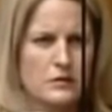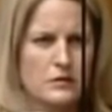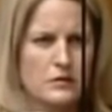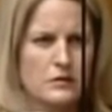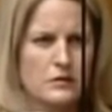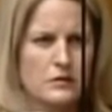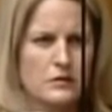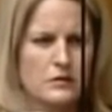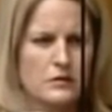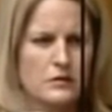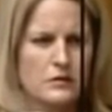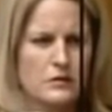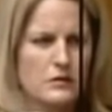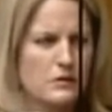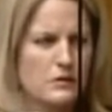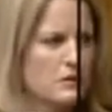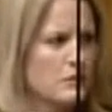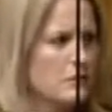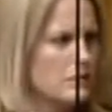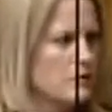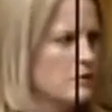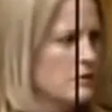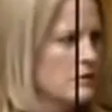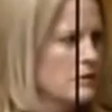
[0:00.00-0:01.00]

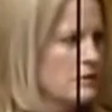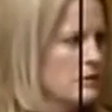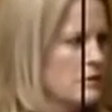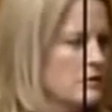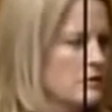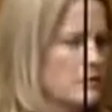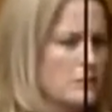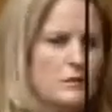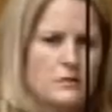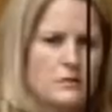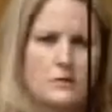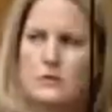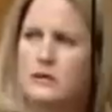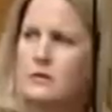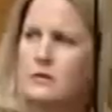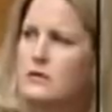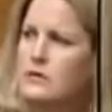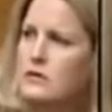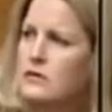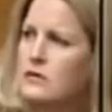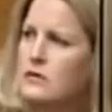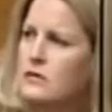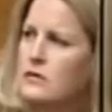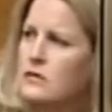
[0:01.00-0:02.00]

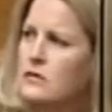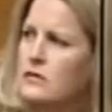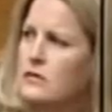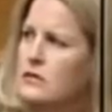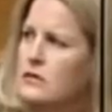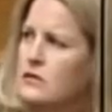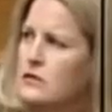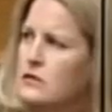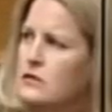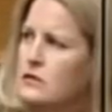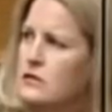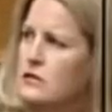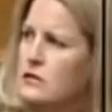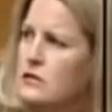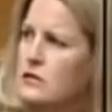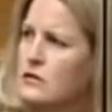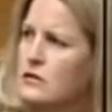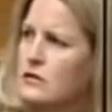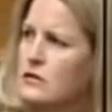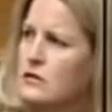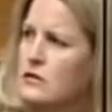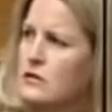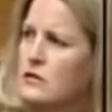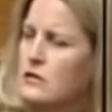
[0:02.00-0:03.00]

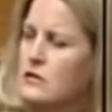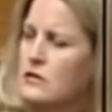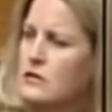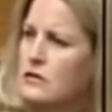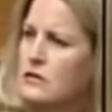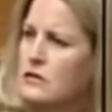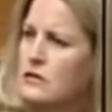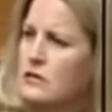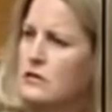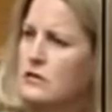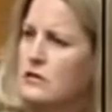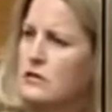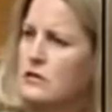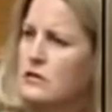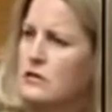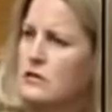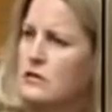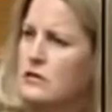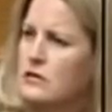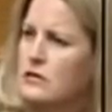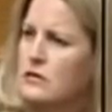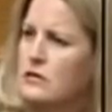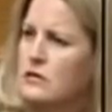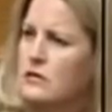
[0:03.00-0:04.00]

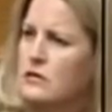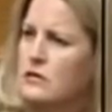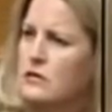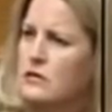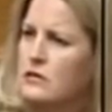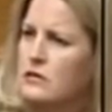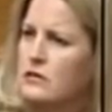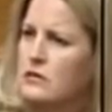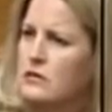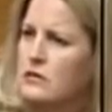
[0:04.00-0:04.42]
This person isn't speaking.